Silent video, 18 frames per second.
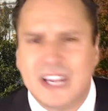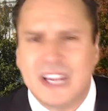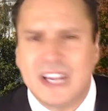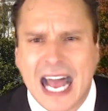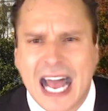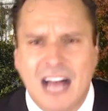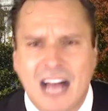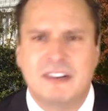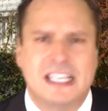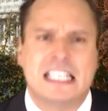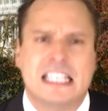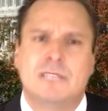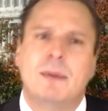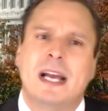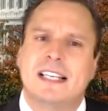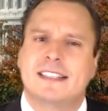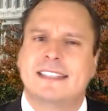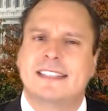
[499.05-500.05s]
the colonies
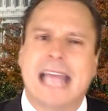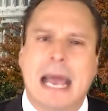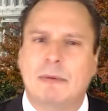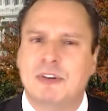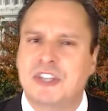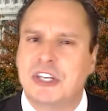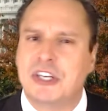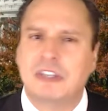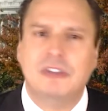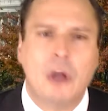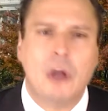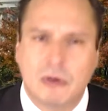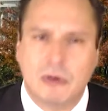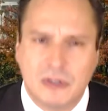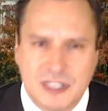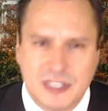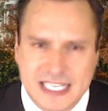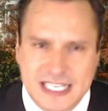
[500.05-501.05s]
by establishing
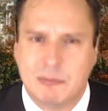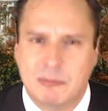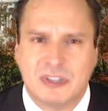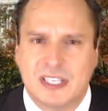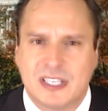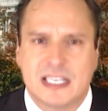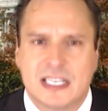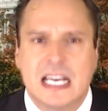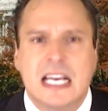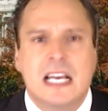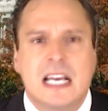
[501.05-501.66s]
local assemblies.